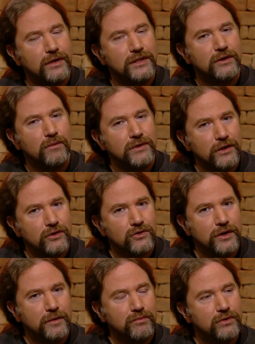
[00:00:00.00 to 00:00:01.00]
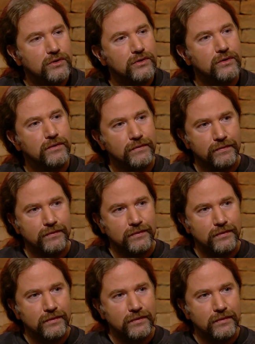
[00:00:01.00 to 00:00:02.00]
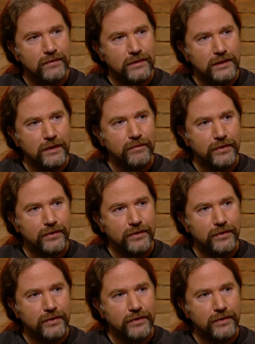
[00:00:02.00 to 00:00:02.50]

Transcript: it's almost like you're trying to preserve something.